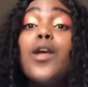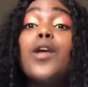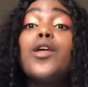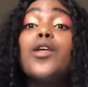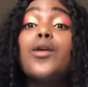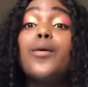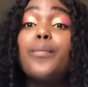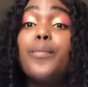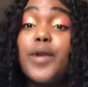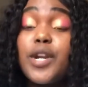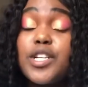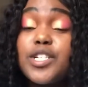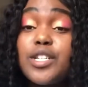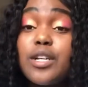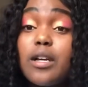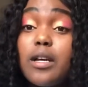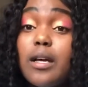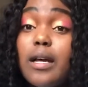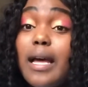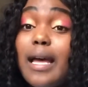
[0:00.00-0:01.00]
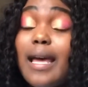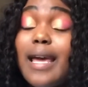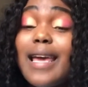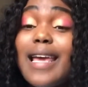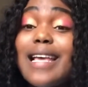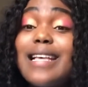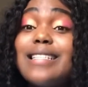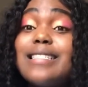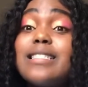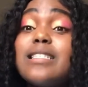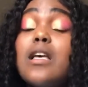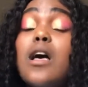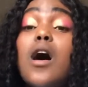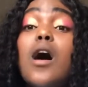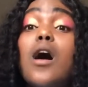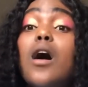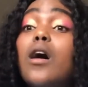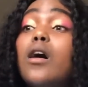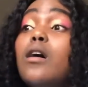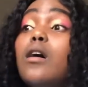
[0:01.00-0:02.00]
Your pressure is
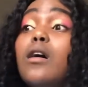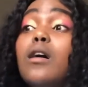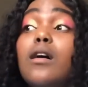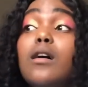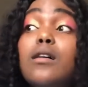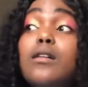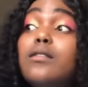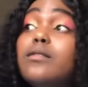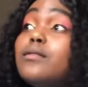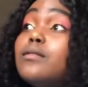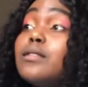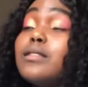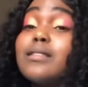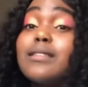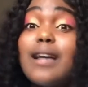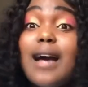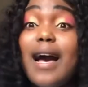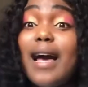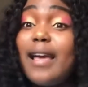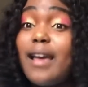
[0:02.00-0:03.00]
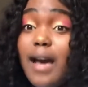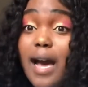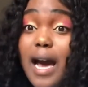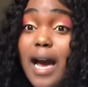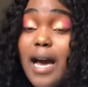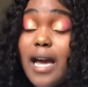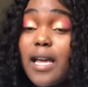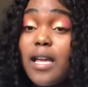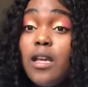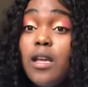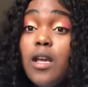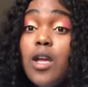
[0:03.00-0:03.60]
sky high.